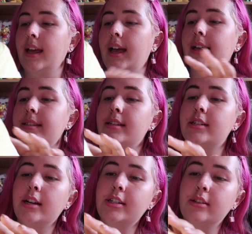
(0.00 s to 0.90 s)
it's
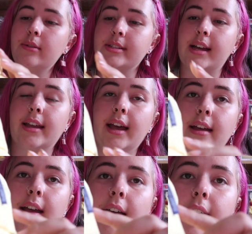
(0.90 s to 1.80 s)
literally, I just noticed that, yeah.
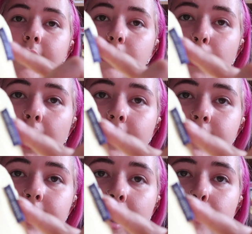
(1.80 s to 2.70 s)
It's by the
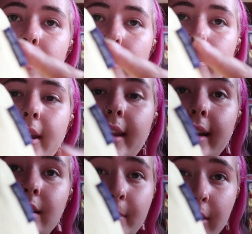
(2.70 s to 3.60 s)
same company
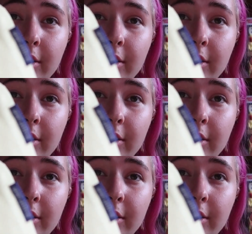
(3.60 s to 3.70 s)
as spirit